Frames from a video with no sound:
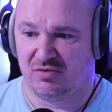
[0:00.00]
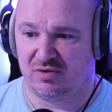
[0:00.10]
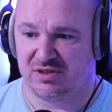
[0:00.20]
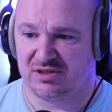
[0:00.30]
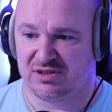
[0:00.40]

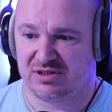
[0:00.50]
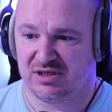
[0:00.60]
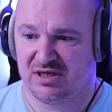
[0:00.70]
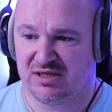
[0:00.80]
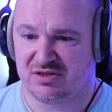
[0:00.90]
which
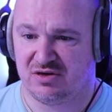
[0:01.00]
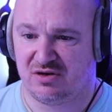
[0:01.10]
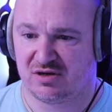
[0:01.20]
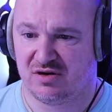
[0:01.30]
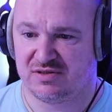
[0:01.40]
he is
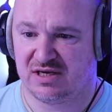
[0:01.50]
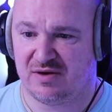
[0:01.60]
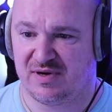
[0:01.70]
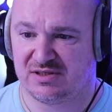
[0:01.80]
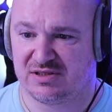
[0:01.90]
not going to get
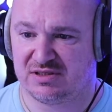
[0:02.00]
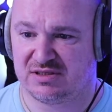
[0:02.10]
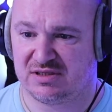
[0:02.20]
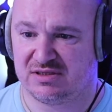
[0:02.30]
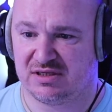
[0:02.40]
at Manchester
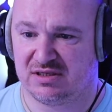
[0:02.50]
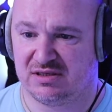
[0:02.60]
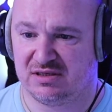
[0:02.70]
City.